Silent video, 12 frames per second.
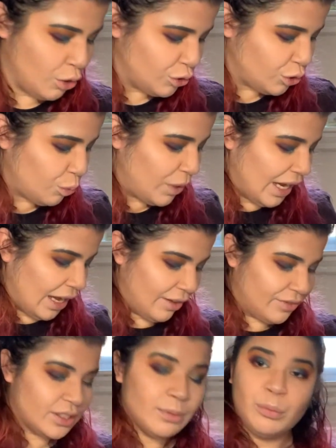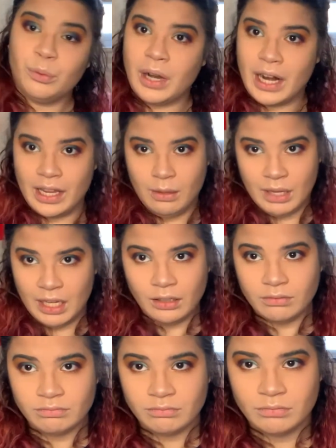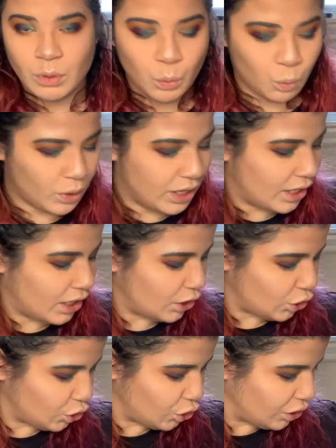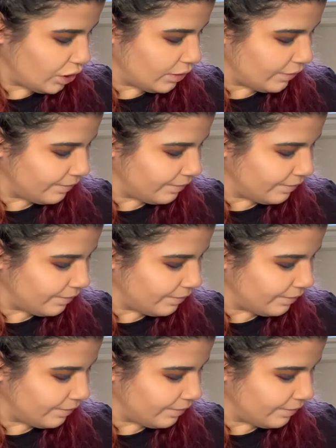So we have some rhyming, which